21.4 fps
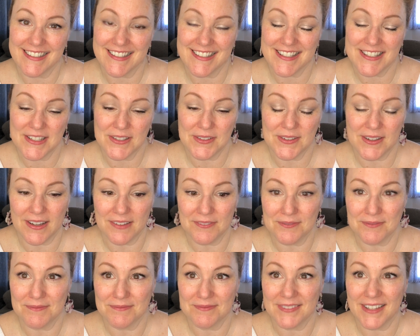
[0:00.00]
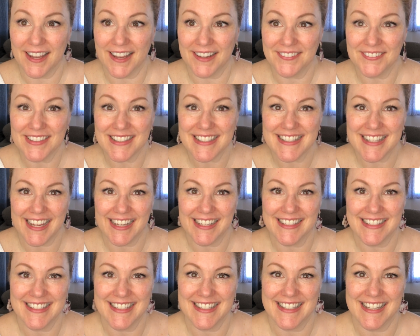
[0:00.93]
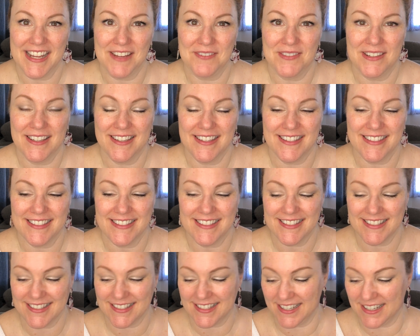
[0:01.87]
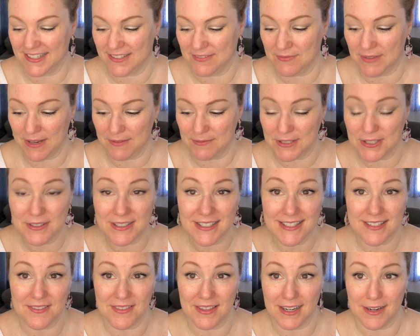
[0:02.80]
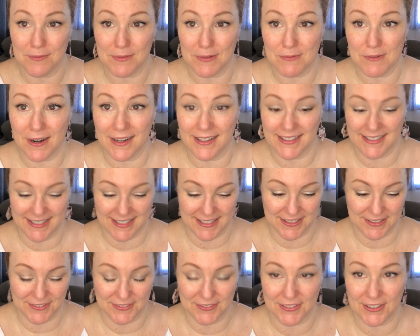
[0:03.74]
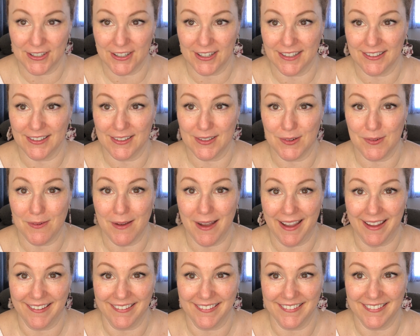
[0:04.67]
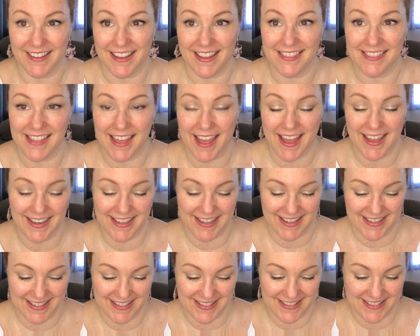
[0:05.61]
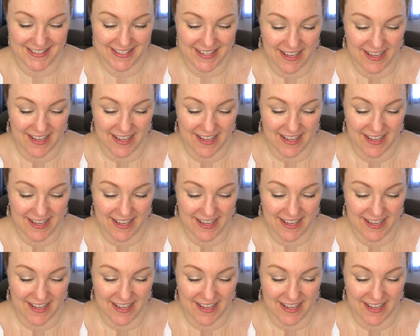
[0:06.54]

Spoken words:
So I'm kind of excited today because I'm doing something I've been wanting to do for a little while, and that is